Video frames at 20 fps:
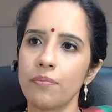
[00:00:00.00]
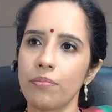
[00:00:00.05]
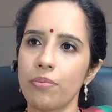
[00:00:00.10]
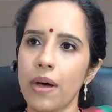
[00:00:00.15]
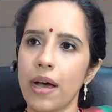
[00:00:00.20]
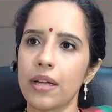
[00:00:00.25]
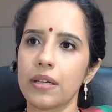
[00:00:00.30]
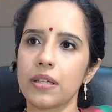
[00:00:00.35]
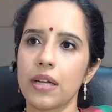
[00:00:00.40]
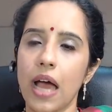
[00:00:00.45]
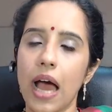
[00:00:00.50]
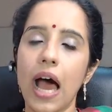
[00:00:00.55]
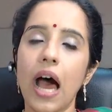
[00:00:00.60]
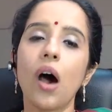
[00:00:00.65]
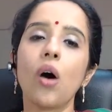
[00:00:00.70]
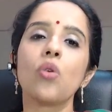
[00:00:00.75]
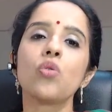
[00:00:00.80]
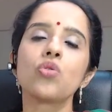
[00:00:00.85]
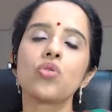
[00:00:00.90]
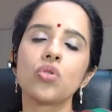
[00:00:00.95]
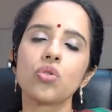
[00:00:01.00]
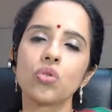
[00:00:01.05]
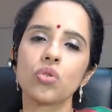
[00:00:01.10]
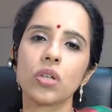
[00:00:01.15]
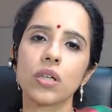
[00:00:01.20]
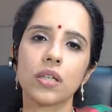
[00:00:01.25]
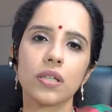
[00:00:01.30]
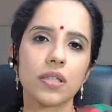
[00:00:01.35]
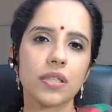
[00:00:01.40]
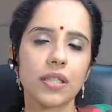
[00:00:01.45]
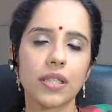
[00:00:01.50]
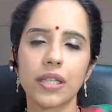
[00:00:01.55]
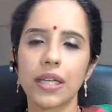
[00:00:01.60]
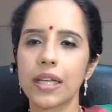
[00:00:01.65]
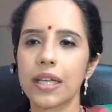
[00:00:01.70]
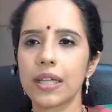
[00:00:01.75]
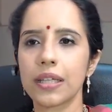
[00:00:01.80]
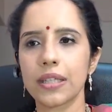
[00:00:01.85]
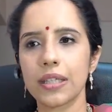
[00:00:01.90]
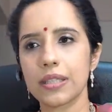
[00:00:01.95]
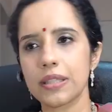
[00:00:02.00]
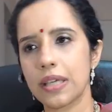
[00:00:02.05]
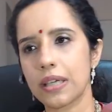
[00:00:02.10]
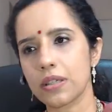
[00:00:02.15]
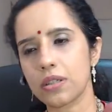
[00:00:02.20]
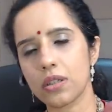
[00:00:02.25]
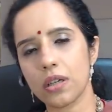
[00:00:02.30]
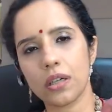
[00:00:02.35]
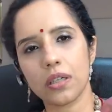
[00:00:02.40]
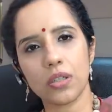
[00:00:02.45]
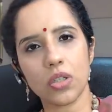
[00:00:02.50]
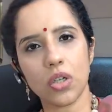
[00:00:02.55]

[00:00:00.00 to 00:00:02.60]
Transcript: but how to do the crystal healing, etc.,